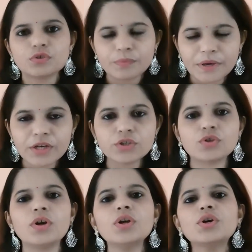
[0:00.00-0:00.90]
So make
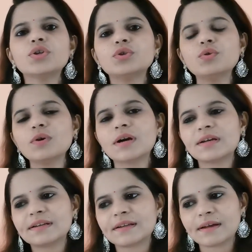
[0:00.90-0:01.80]
sure
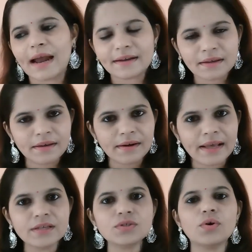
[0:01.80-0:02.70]
you
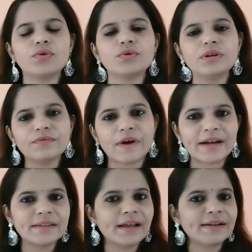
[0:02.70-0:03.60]
categorize or you
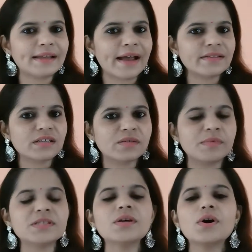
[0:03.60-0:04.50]
divide the entire
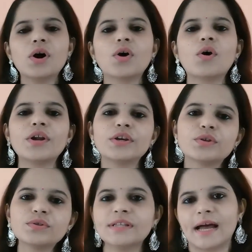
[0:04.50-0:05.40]
syllabus
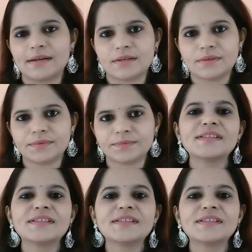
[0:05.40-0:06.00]
according to that.